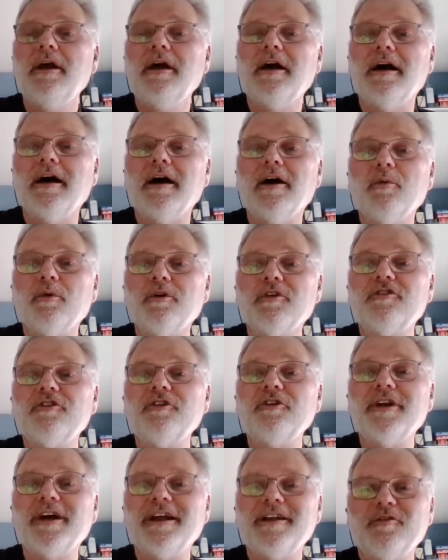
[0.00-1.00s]
uh, we're
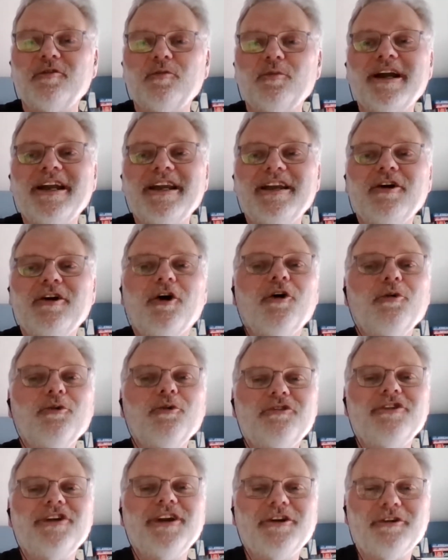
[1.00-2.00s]
still not ready to
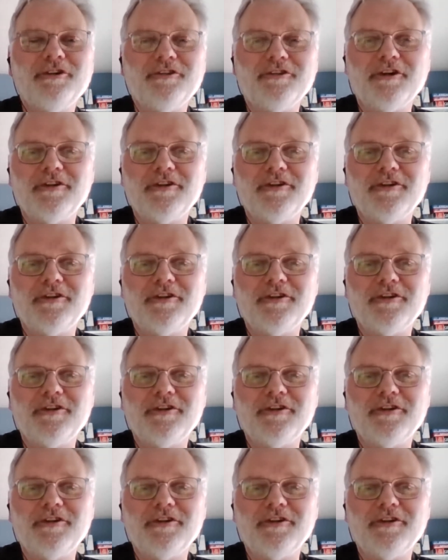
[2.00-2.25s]
host dinners